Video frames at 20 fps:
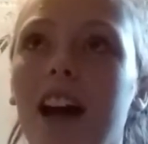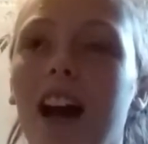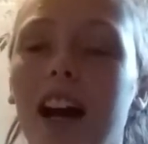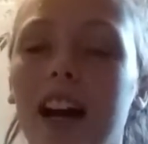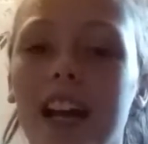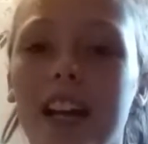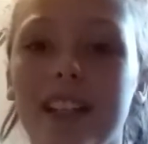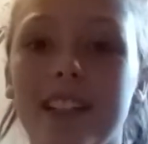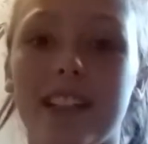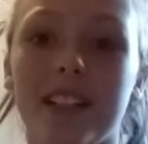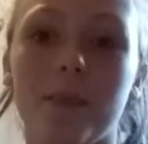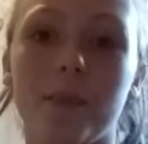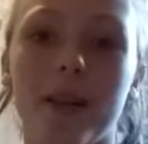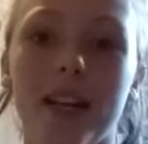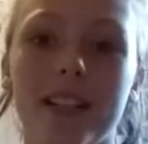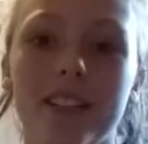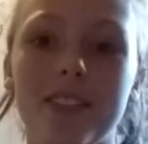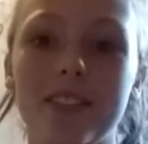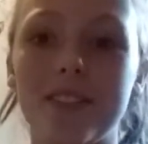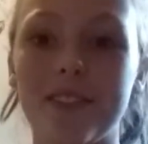I had to
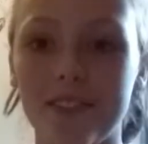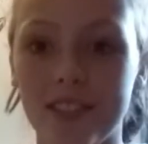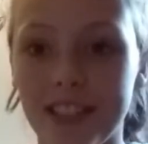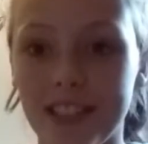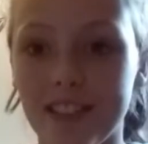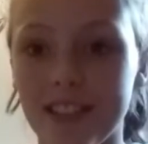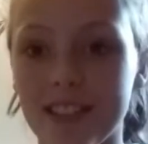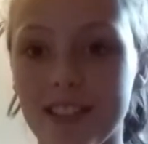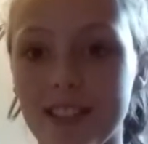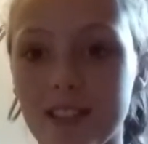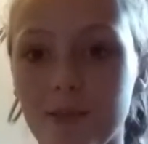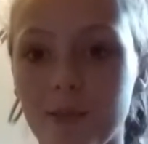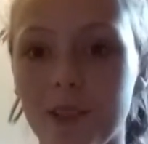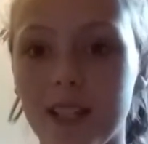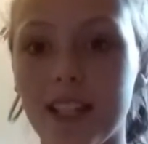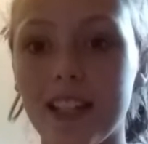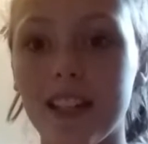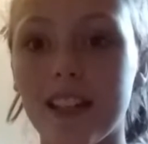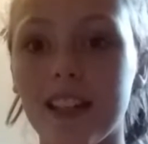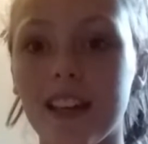combine two videos this
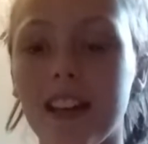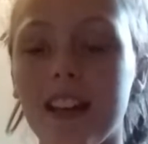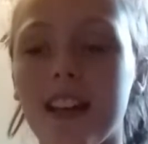week